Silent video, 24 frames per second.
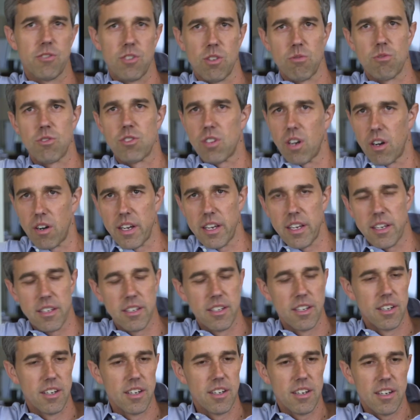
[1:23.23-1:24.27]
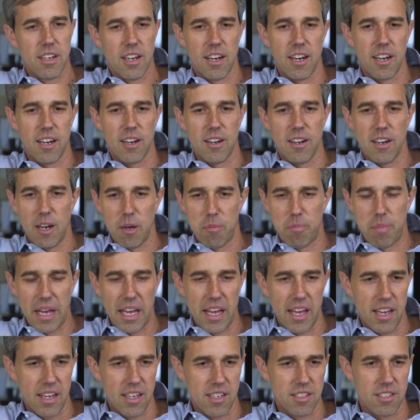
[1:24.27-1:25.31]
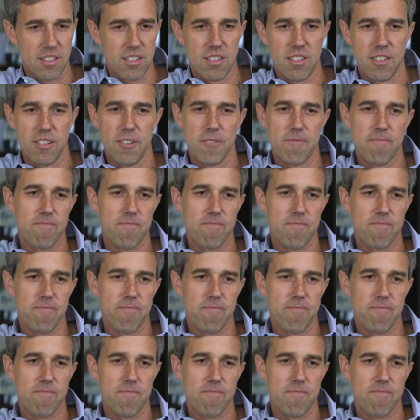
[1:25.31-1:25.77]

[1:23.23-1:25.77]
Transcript: So starting a band,